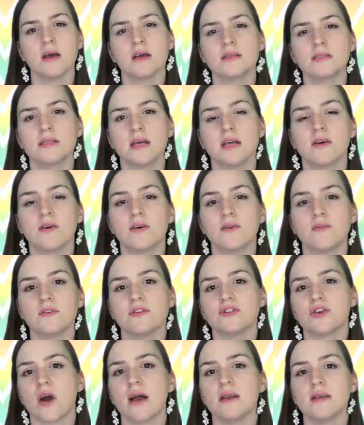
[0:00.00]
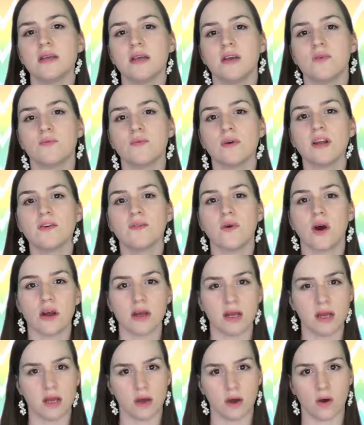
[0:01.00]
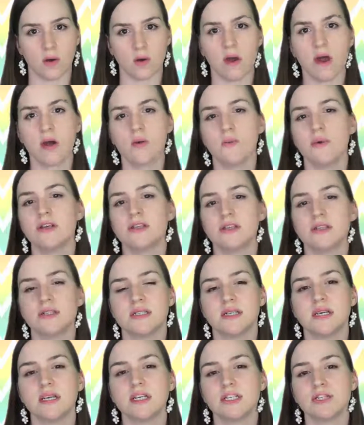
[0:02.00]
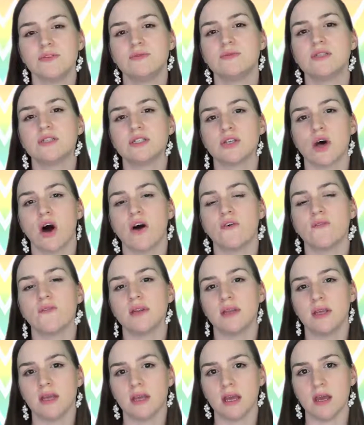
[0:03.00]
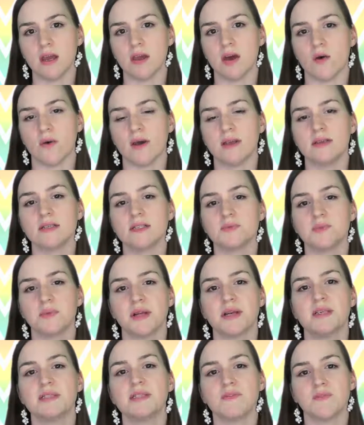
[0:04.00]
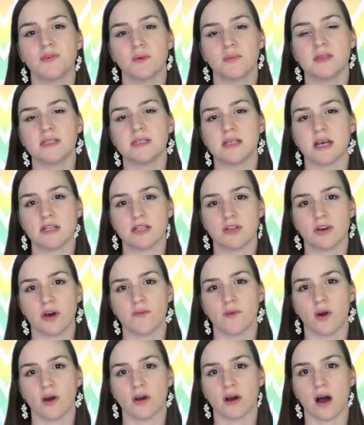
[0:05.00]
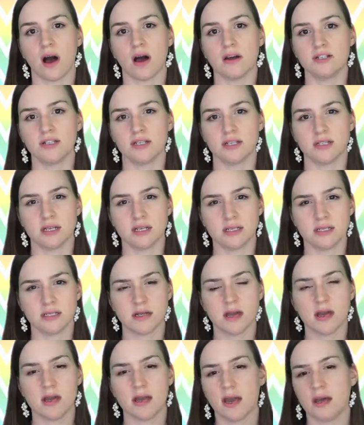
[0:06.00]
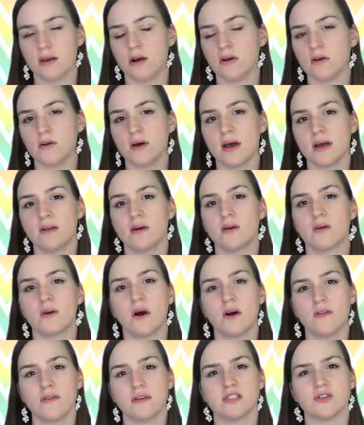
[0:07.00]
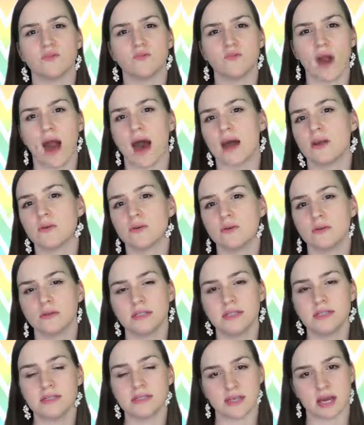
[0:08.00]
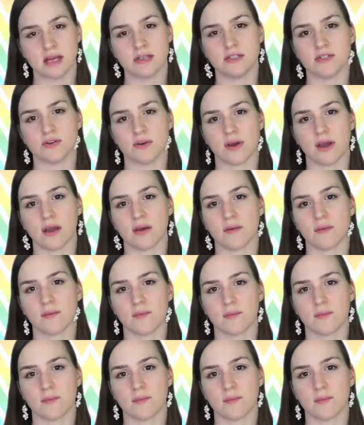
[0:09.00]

Instead of trying to get rid of our ego, we should seek to soften the ego and displace it from the center of our consciousness. And I'll go ahead and I'll call this radical decentering.